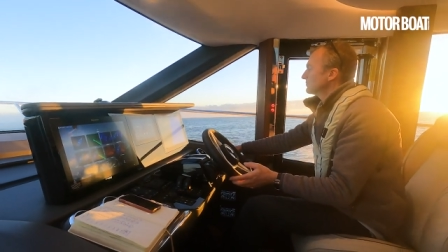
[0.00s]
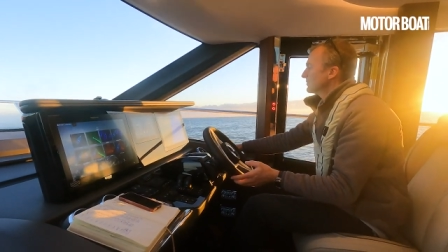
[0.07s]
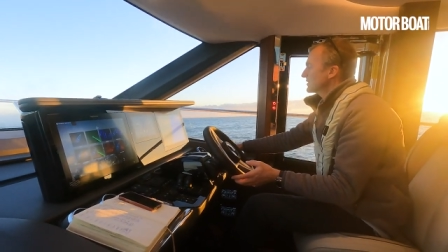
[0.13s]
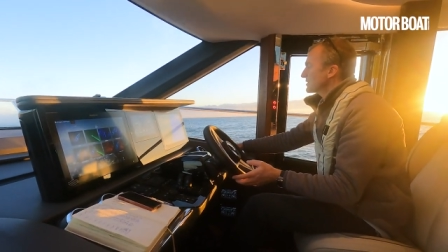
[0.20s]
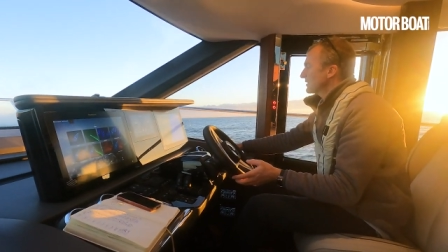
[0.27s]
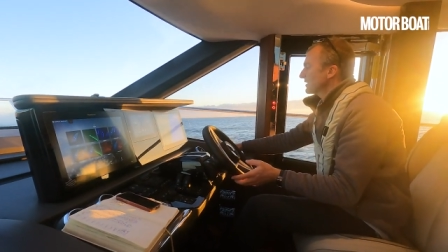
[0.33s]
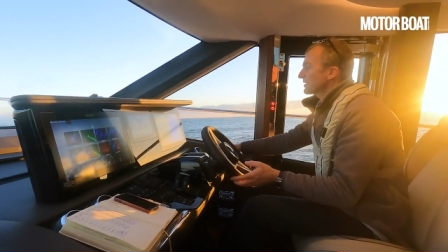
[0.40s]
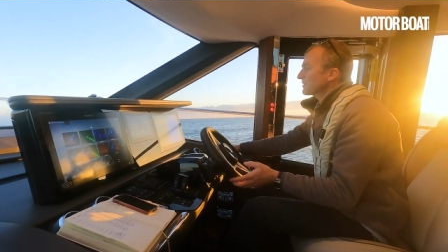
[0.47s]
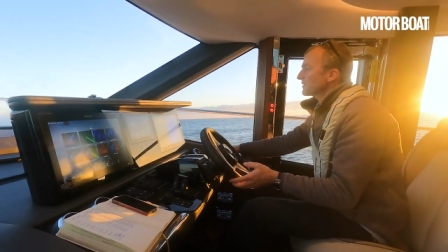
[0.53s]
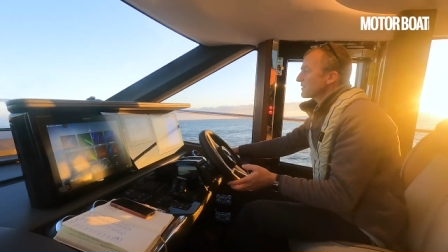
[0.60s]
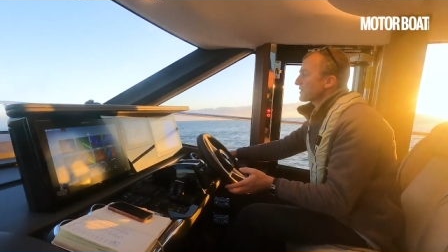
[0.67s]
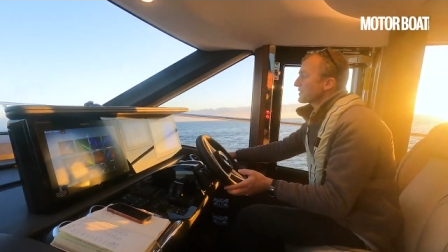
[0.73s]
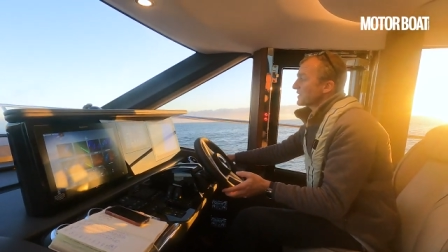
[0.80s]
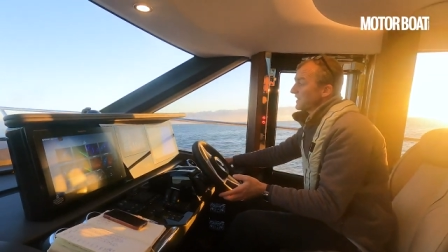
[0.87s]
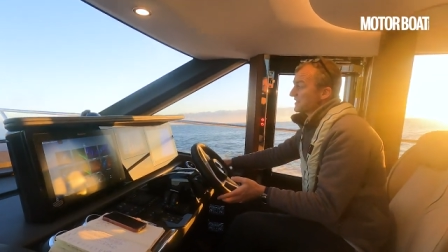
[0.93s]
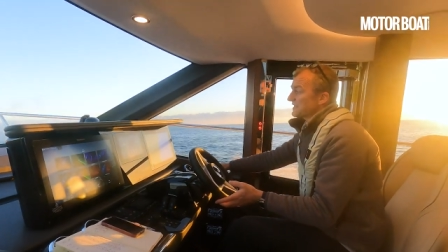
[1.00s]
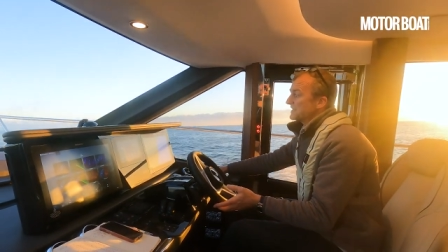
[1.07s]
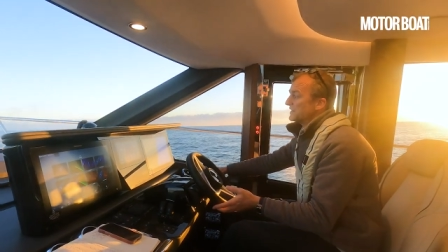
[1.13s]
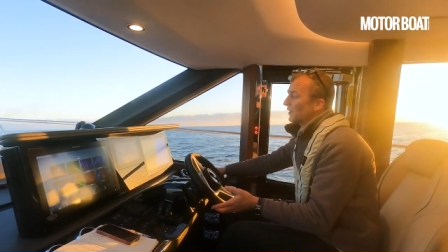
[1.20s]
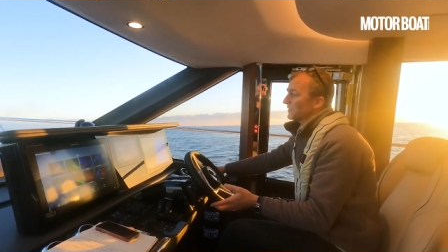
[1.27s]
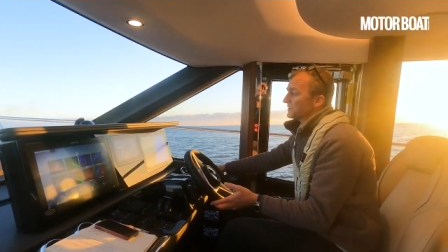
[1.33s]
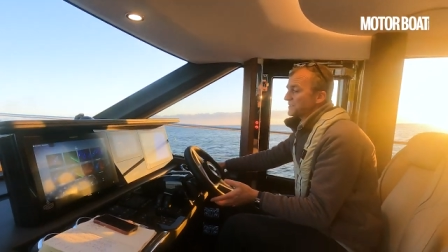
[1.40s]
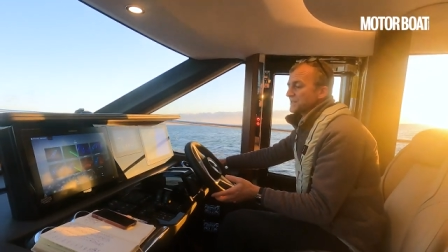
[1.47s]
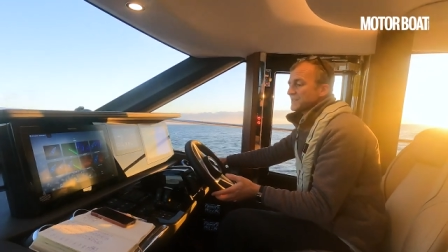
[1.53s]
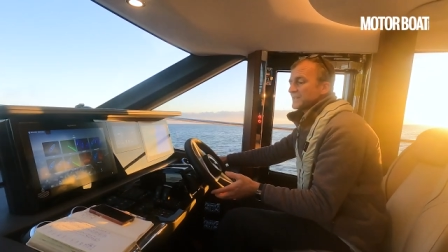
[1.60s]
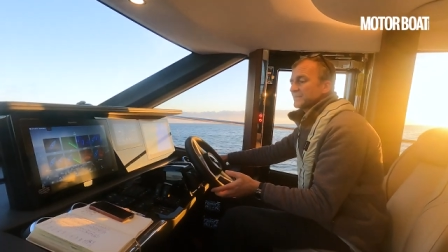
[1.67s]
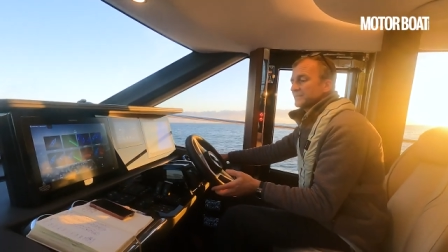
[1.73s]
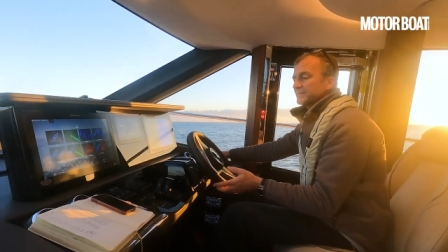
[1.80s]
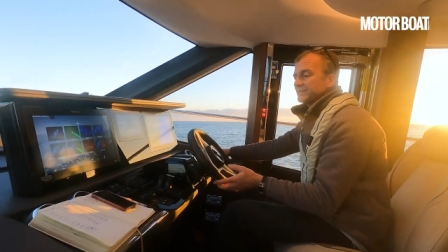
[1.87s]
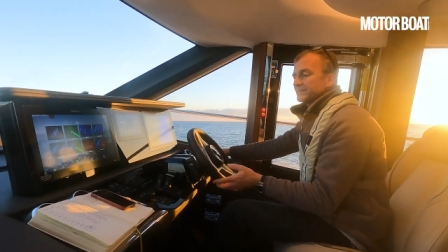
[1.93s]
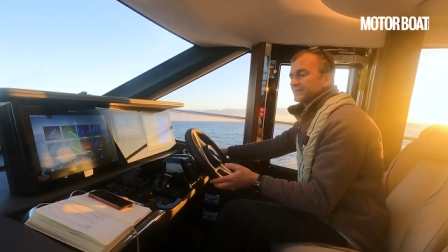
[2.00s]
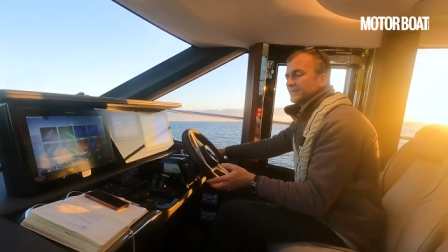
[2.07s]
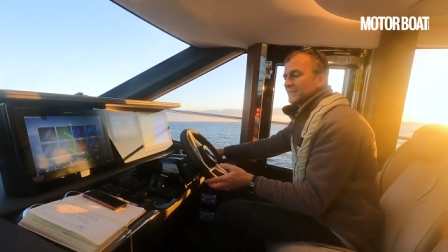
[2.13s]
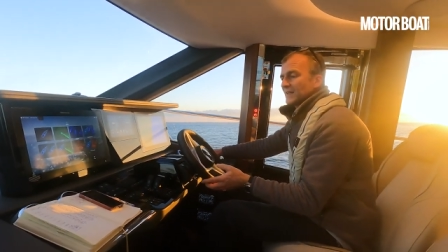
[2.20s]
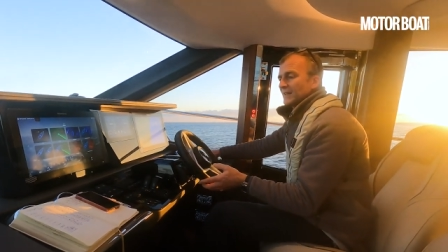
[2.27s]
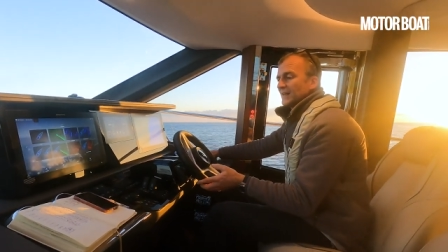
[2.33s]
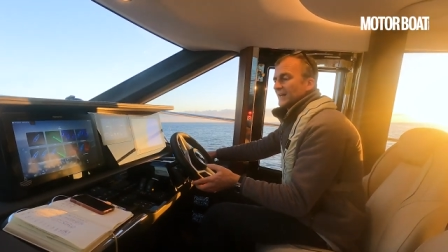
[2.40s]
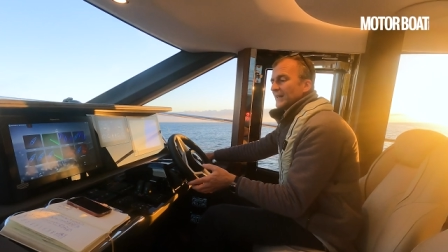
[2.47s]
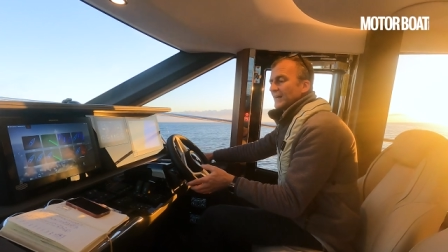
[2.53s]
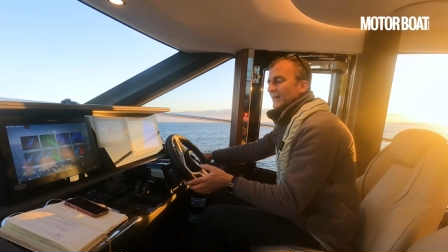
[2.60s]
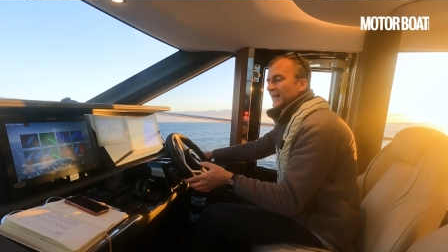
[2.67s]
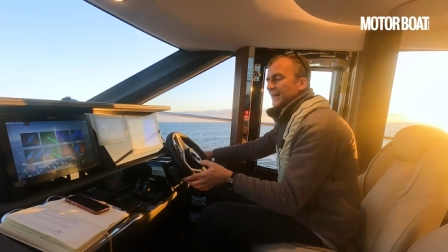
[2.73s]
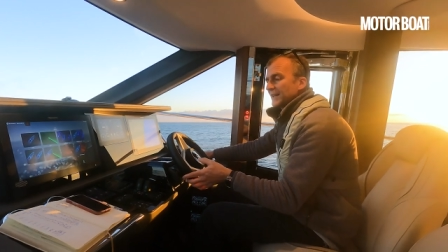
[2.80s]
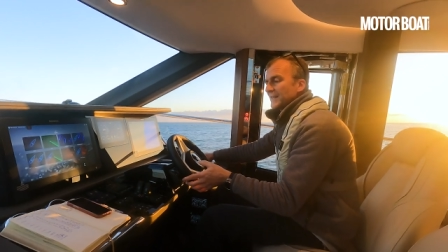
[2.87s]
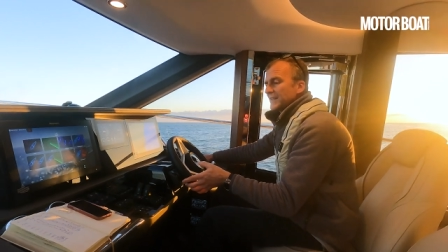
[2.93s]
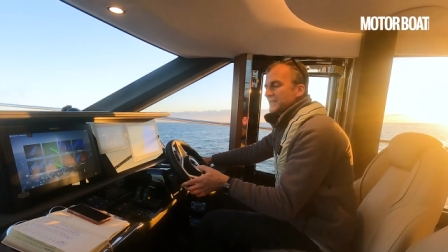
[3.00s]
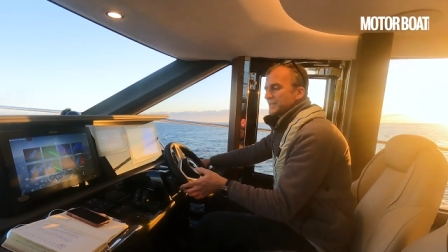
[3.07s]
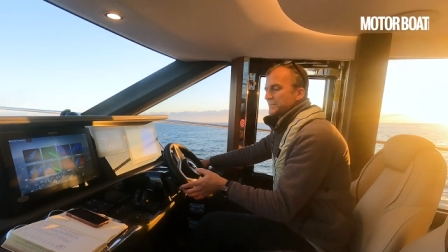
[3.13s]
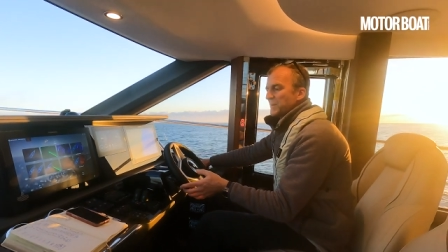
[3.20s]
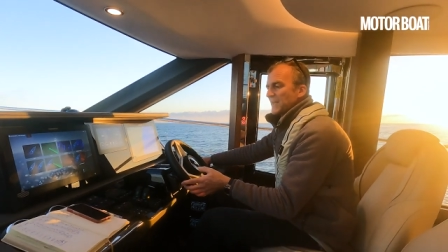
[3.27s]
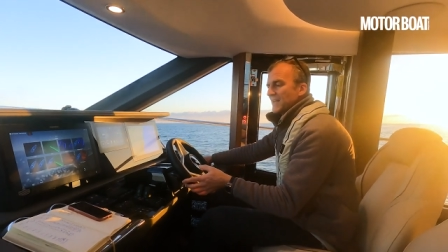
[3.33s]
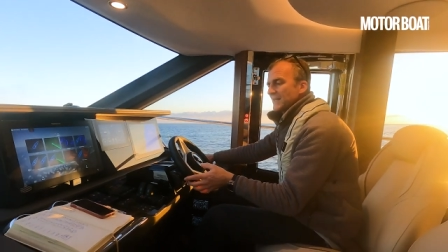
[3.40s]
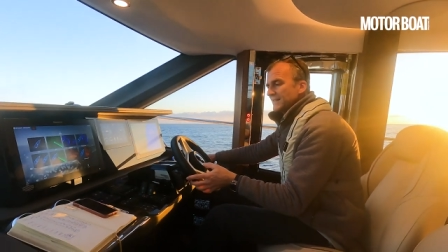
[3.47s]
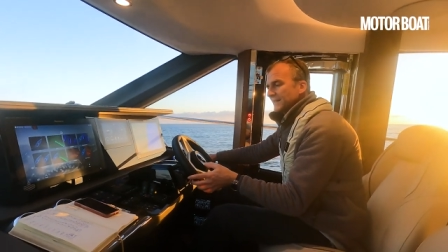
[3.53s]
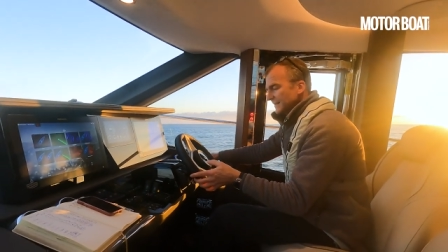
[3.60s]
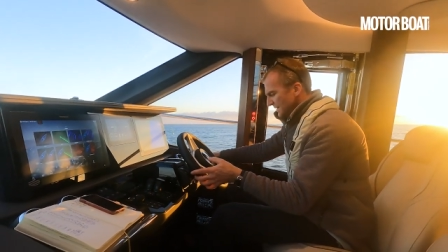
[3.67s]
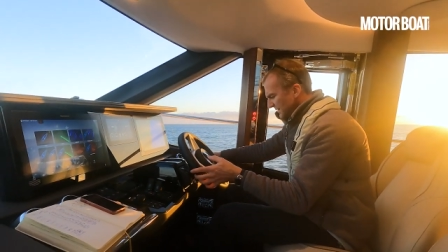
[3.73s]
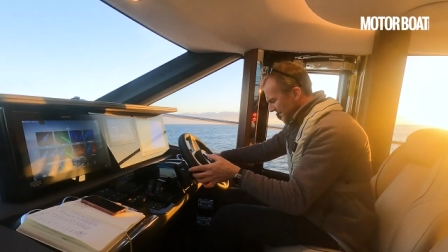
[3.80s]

we're doing 30 knots, and at this speed,